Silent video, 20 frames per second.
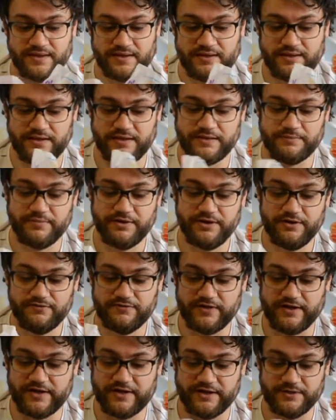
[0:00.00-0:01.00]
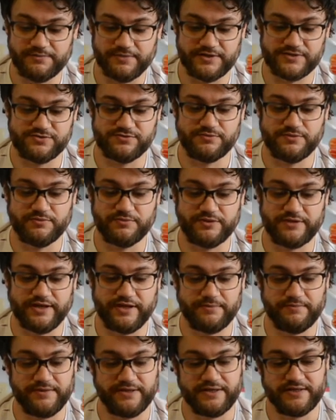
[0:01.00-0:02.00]
And the butterfly helped us remember
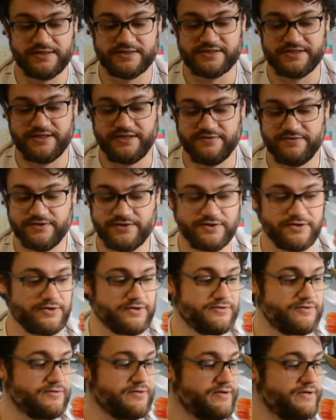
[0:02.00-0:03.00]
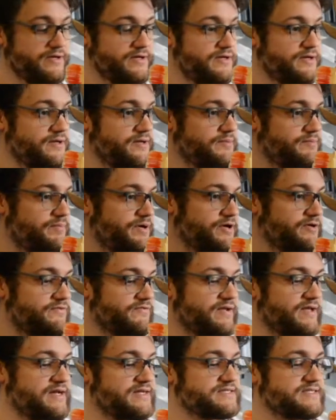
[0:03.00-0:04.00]
that, because even though
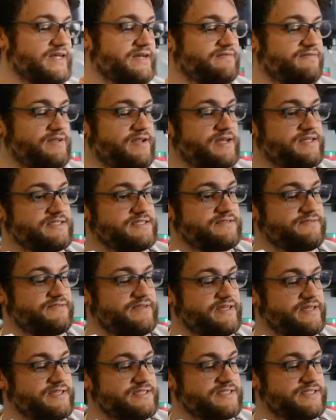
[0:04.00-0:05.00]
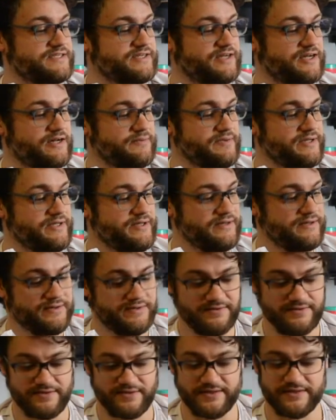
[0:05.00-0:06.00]
butterflies have lots of things in common,
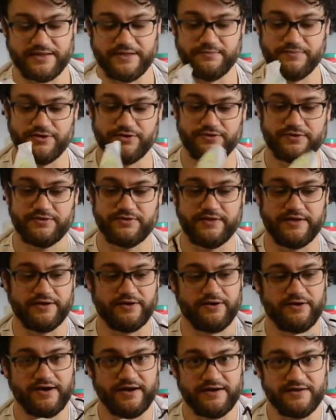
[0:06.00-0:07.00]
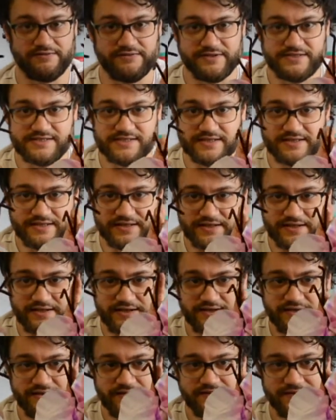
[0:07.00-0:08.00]
like they all have these
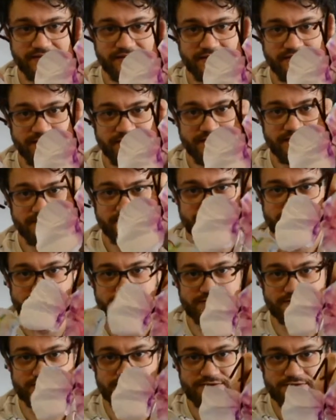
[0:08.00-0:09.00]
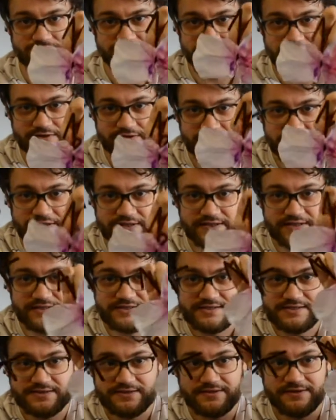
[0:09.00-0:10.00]
antennae, see those little feeler things?